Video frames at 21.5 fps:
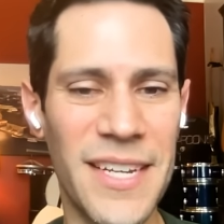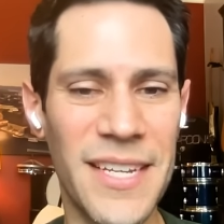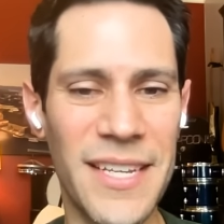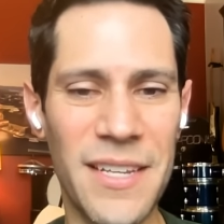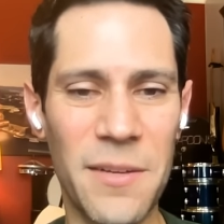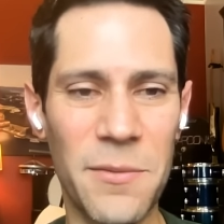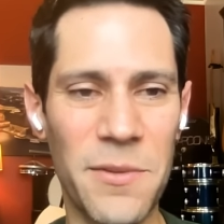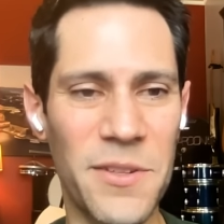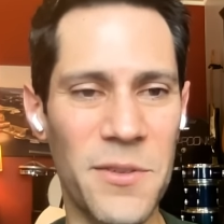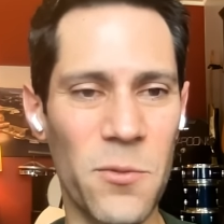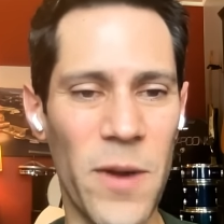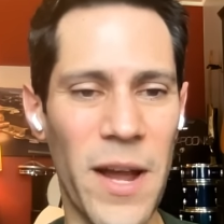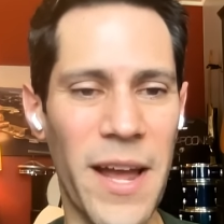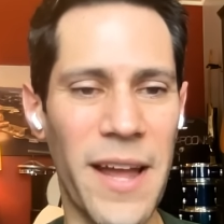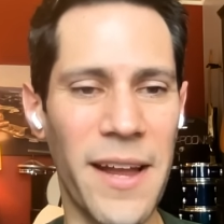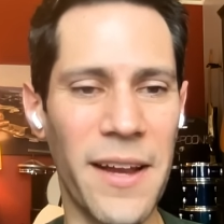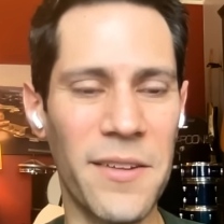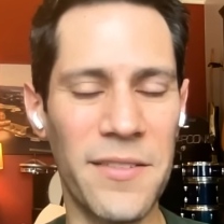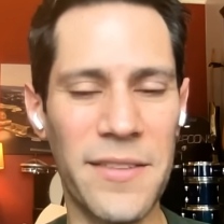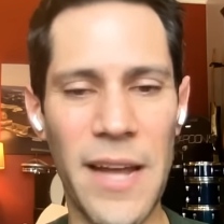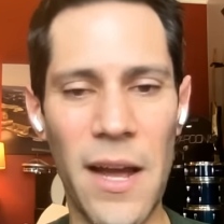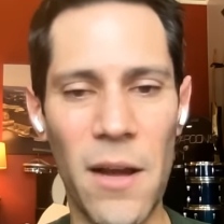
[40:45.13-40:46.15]
It was
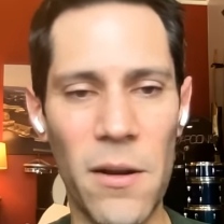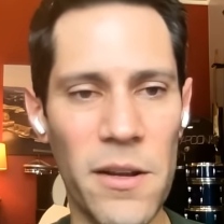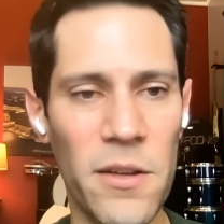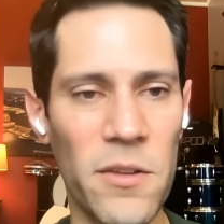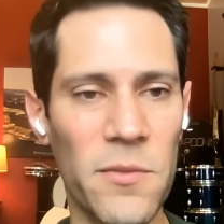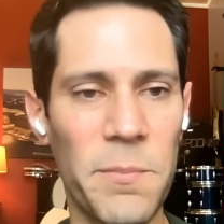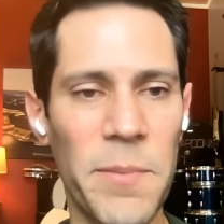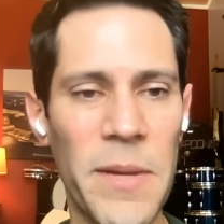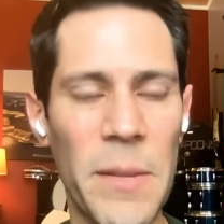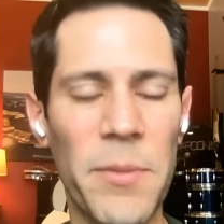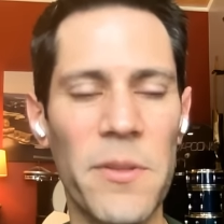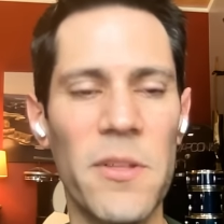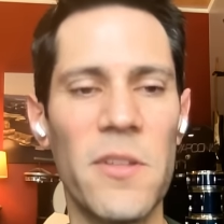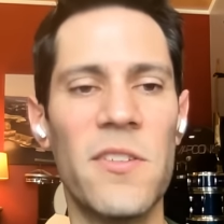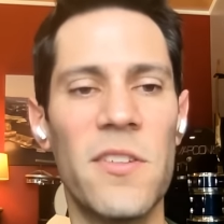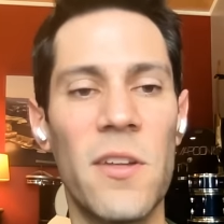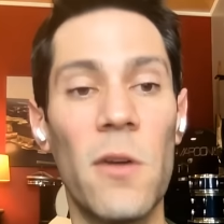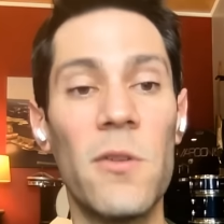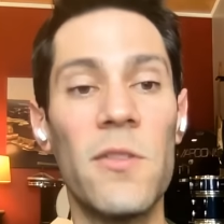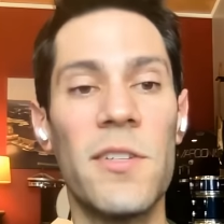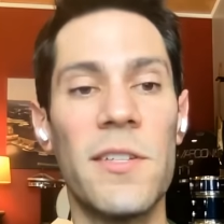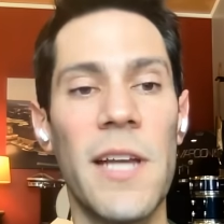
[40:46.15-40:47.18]
weighing us down because people
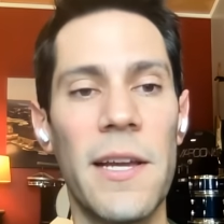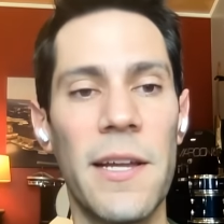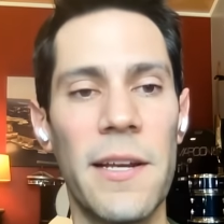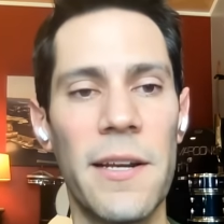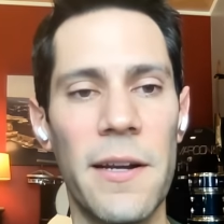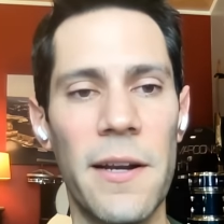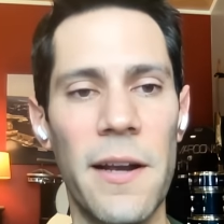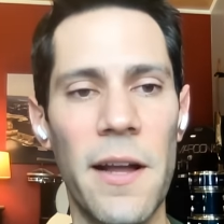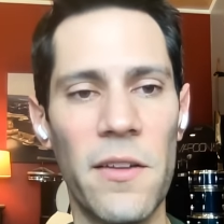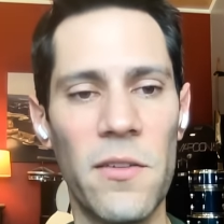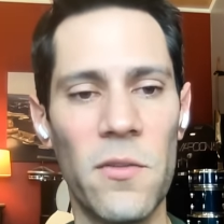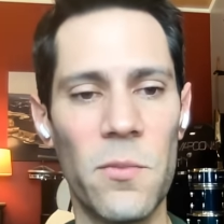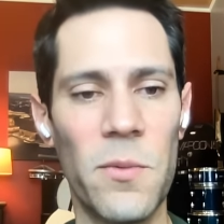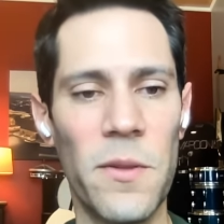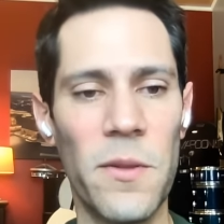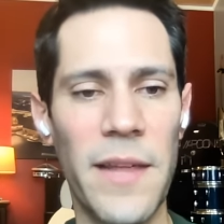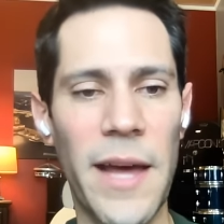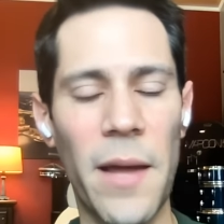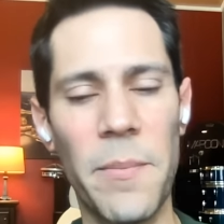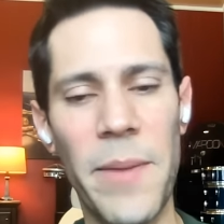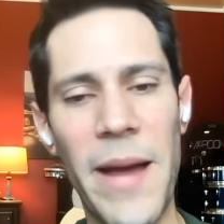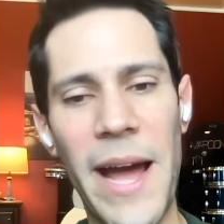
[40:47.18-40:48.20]
associated us with
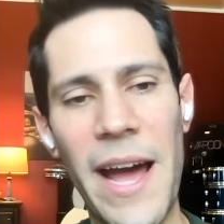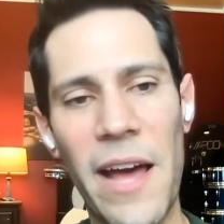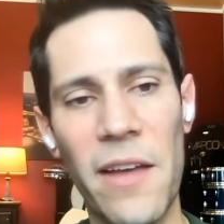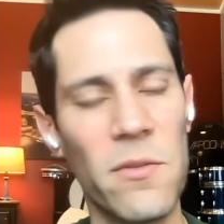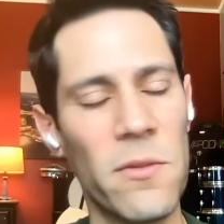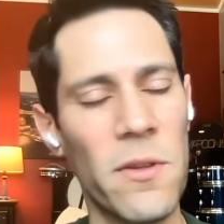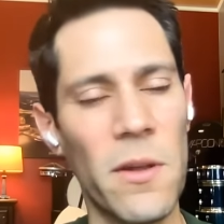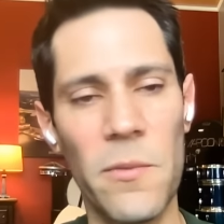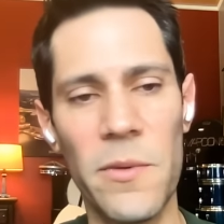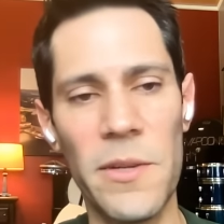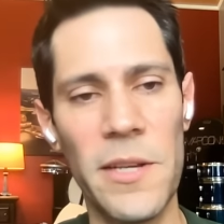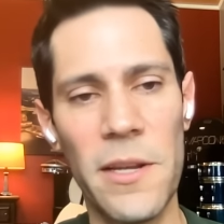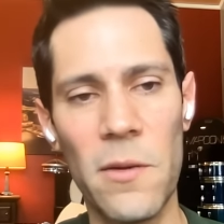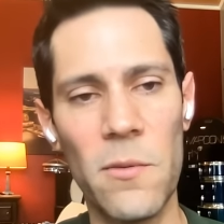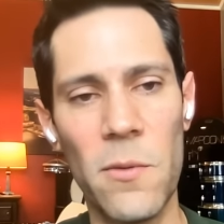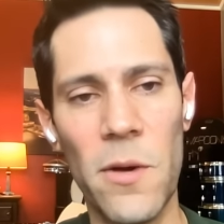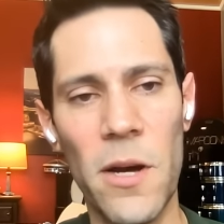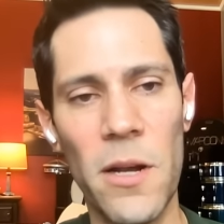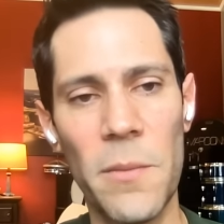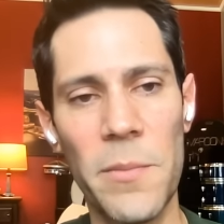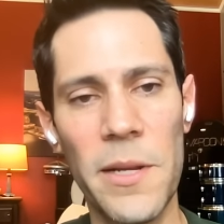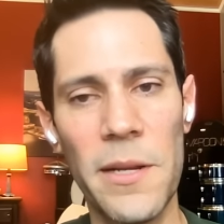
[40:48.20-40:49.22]
that pasta we didn't
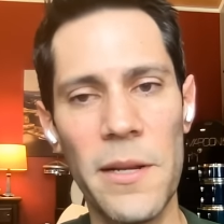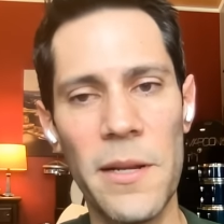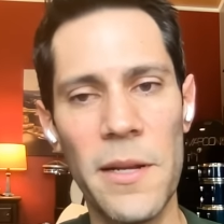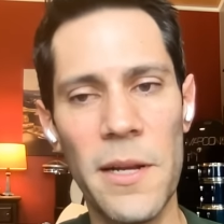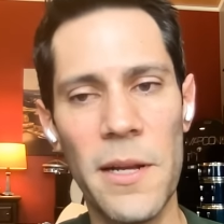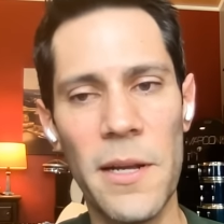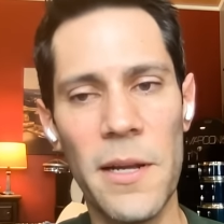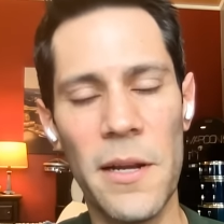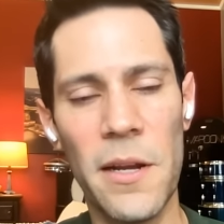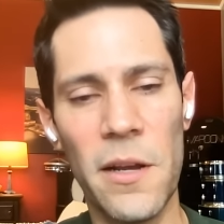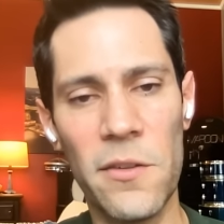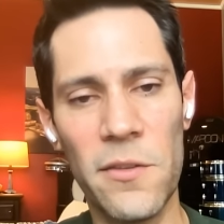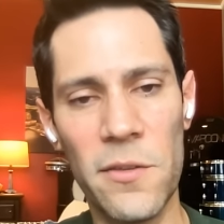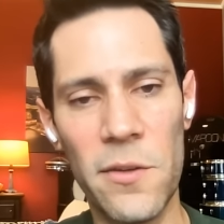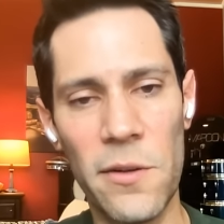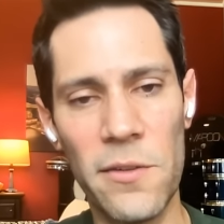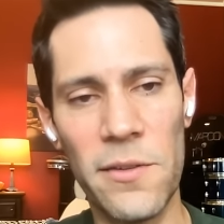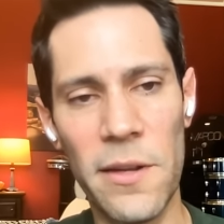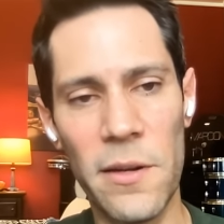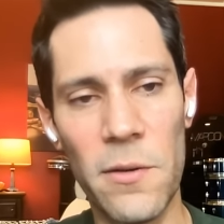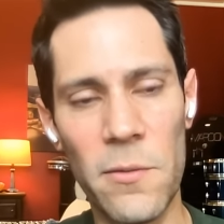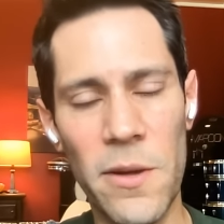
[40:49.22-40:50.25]
want to be
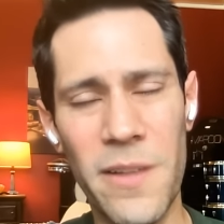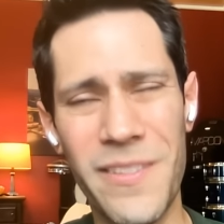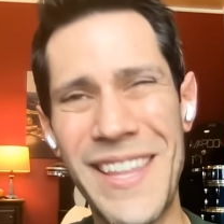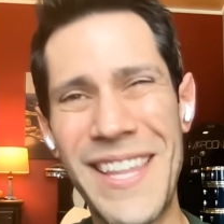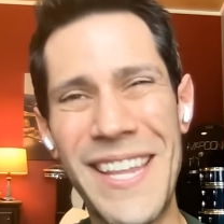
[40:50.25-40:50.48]
associated with.